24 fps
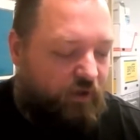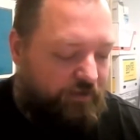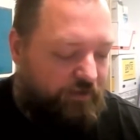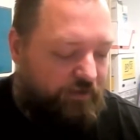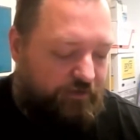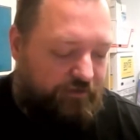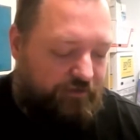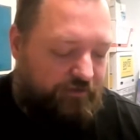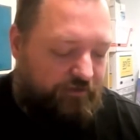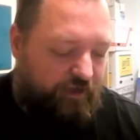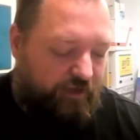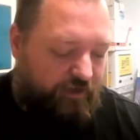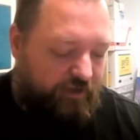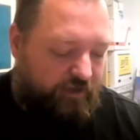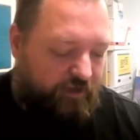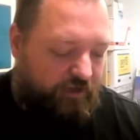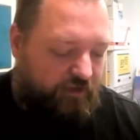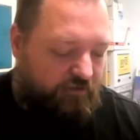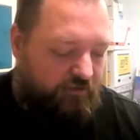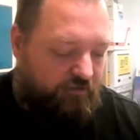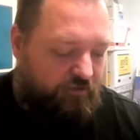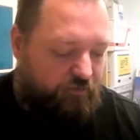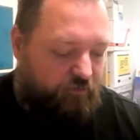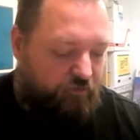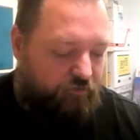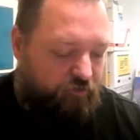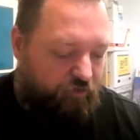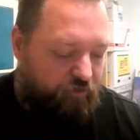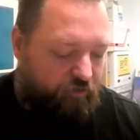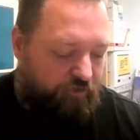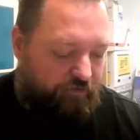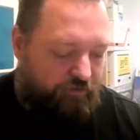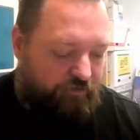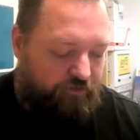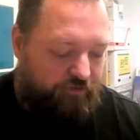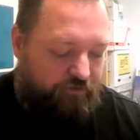it's taking some
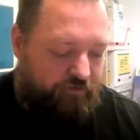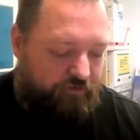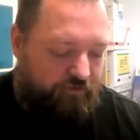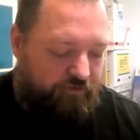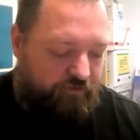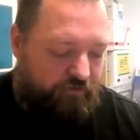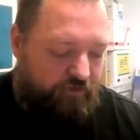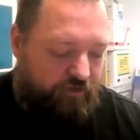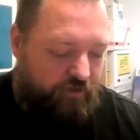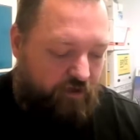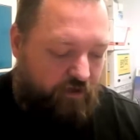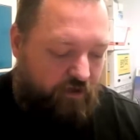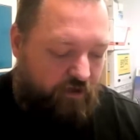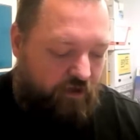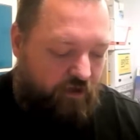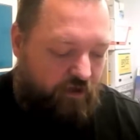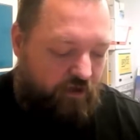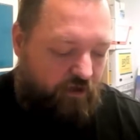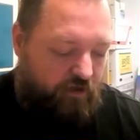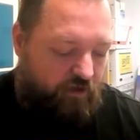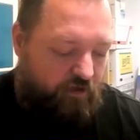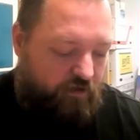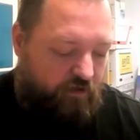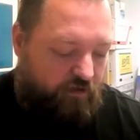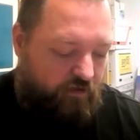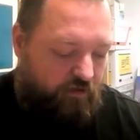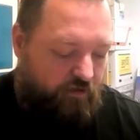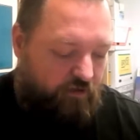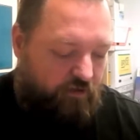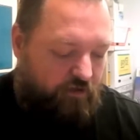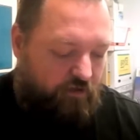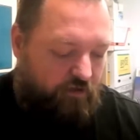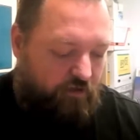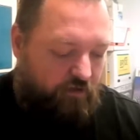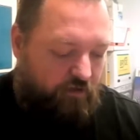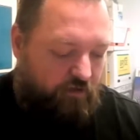choices
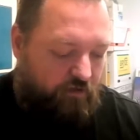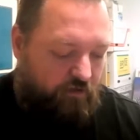uh,